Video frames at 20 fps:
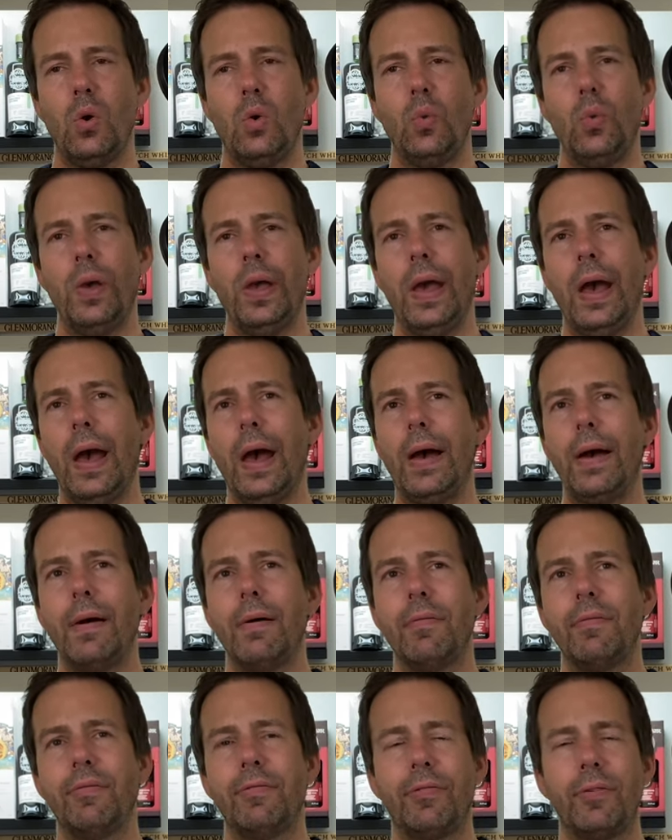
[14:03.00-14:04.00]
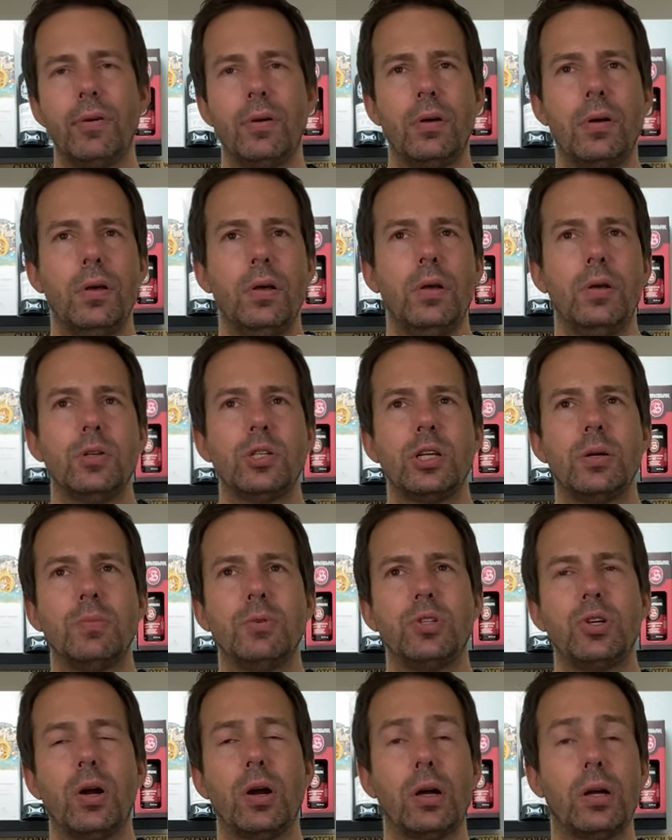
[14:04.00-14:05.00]
We have some
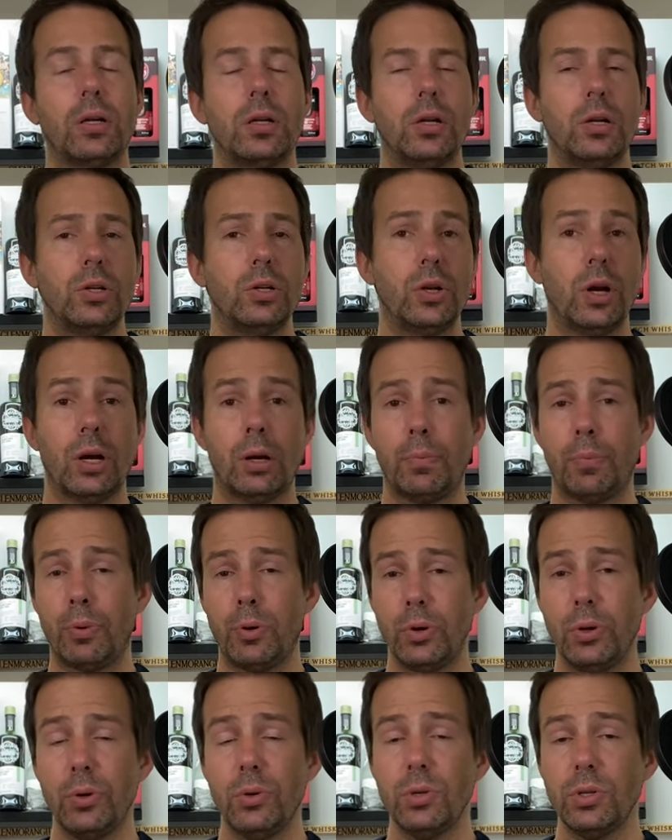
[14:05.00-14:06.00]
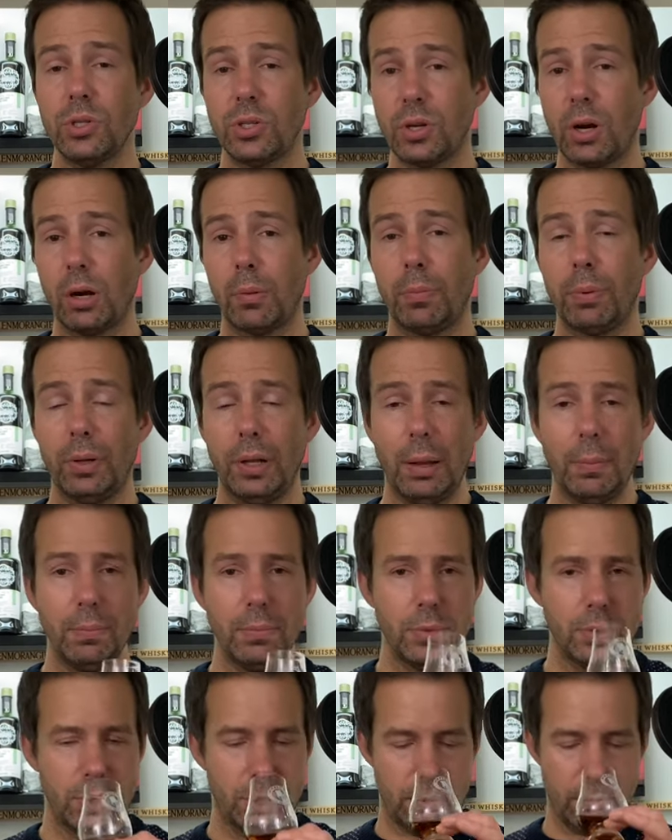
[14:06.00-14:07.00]
dark prunes, dark
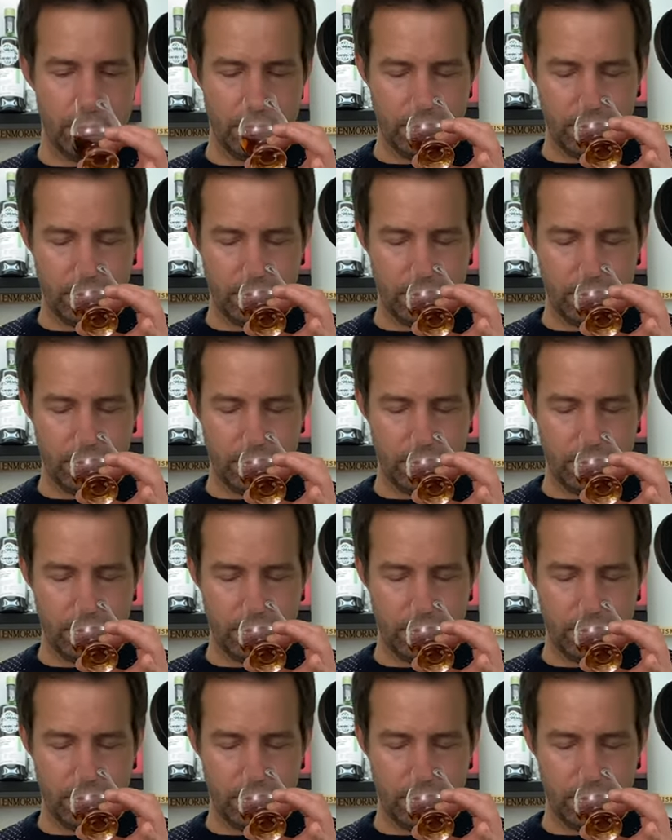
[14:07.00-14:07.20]
plums.